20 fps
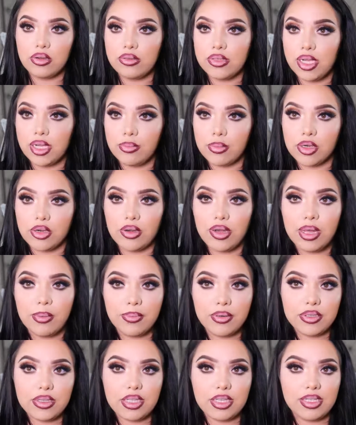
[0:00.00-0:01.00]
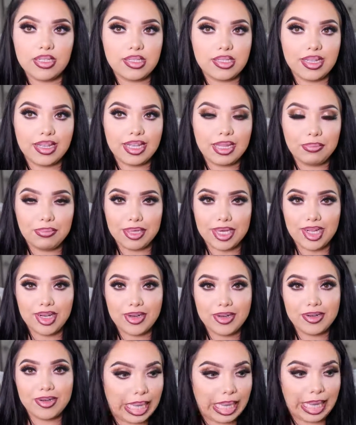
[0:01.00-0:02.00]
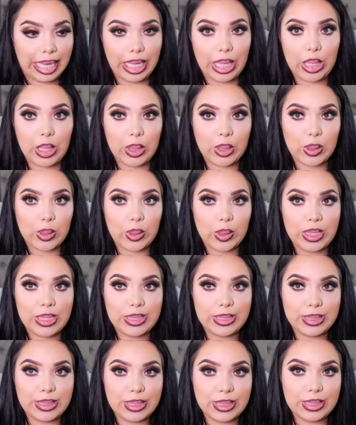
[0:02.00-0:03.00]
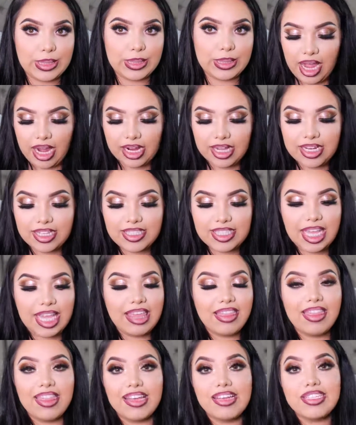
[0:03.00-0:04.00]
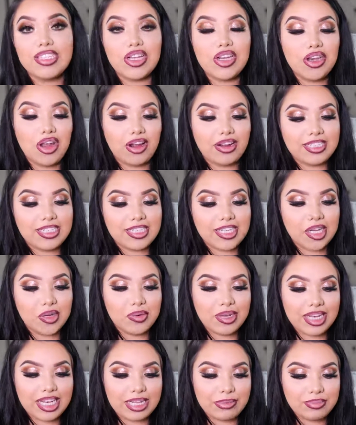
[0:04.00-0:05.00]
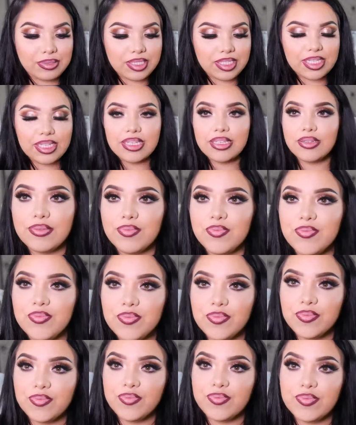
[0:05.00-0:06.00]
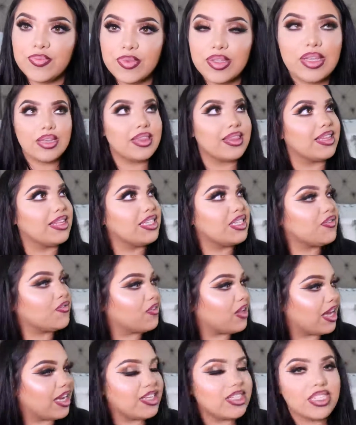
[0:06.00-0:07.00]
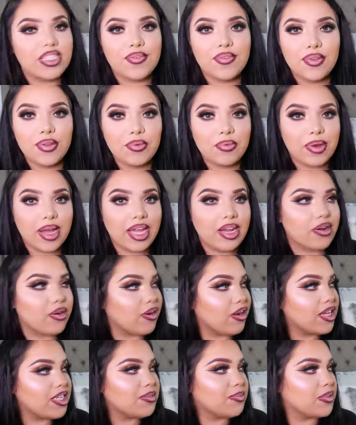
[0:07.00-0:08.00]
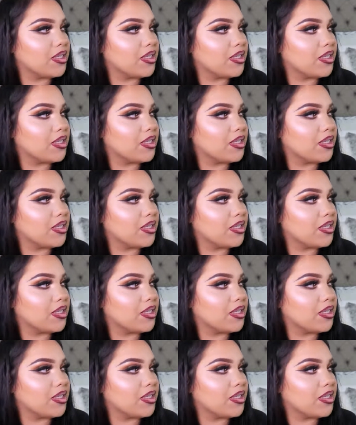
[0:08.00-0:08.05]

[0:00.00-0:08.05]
Damn girl, I put this lip liner like crazy. I'm gonna take this NARS liquid lipstick. This fly just flew right across